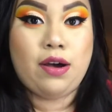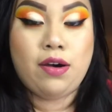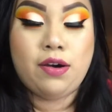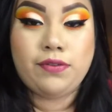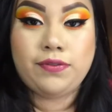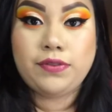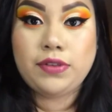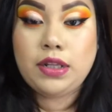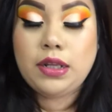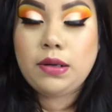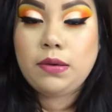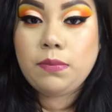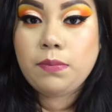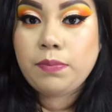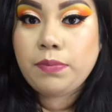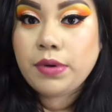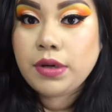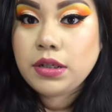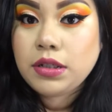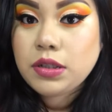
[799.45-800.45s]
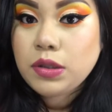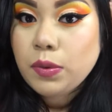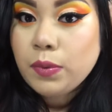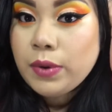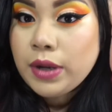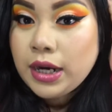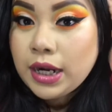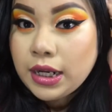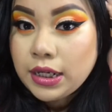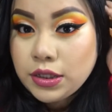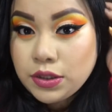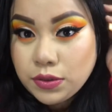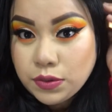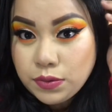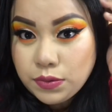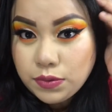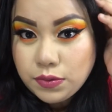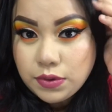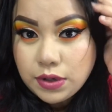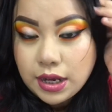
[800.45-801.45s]
often, but when I
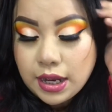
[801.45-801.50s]
do,